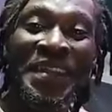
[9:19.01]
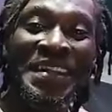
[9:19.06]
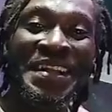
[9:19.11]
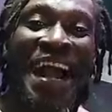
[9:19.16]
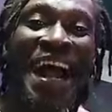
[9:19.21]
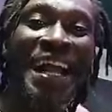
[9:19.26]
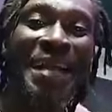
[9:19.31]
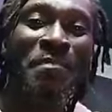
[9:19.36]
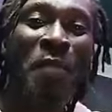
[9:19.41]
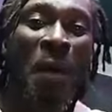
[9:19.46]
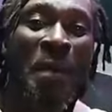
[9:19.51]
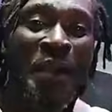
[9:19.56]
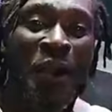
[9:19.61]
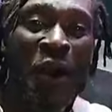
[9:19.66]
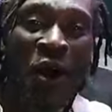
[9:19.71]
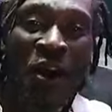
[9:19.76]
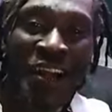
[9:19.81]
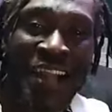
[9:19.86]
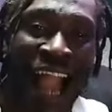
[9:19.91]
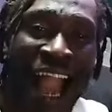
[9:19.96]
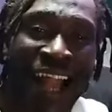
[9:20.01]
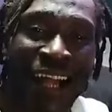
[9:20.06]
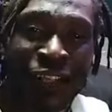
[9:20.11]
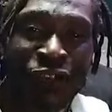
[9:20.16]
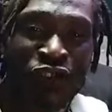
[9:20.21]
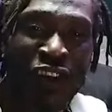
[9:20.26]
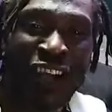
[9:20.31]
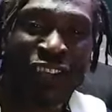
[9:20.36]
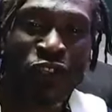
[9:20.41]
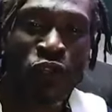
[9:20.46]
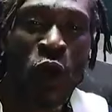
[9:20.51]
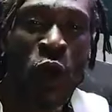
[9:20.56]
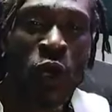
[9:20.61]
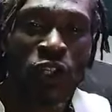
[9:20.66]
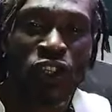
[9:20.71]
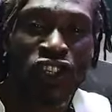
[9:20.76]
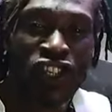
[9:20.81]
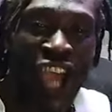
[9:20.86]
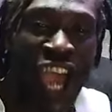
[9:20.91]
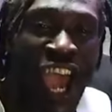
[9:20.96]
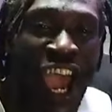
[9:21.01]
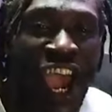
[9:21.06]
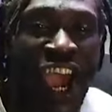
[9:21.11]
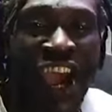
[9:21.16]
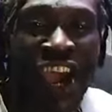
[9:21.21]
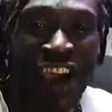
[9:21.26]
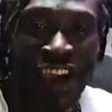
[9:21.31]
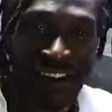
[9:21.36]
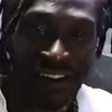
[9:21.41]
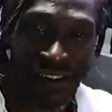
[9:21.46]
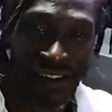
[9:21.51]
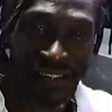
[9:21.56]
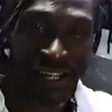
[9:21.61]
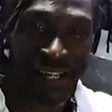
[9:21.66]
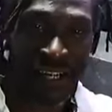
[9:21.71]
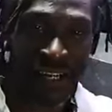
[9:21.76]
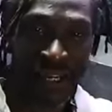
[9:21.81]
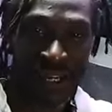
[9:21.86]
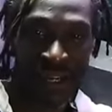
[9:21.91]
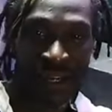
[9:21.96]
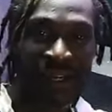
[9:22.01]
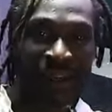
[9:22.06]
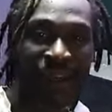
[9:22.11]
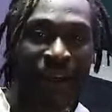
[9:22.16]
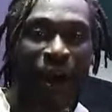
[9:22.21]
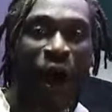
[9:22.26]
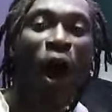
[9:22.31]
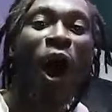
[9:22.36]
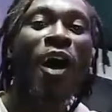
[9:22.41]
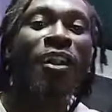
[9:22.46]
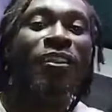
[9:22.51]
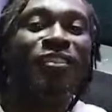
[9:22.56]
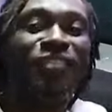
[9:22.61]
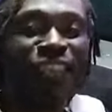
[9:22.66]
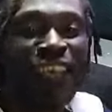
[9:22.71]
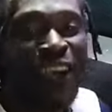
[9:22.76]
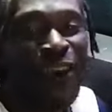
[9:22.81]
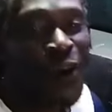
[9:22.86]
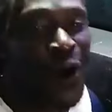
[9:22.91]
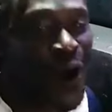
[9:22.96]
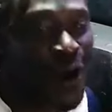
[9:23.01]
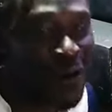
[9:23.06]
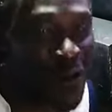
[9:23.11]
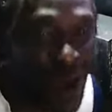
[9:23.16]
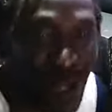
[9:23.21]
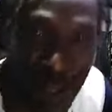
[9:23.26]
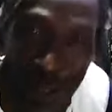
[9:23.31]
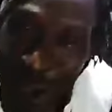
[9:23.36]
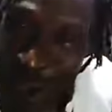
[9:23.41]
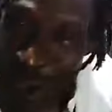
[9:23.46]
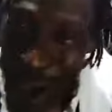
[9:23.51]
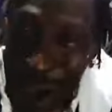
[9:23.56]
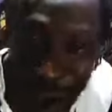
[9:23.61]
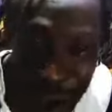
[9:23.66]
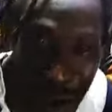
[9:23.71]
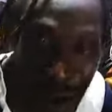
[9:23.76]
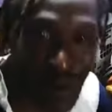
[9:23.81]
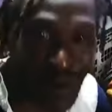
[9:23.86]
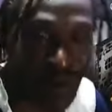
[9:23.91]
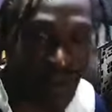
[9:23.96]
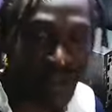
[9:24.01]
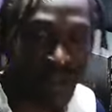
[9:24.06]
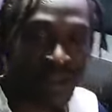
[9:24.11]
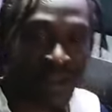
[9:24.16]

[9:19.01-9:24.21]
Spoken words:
Cack, mommy gon' cack, dress go chair. All thing go run down.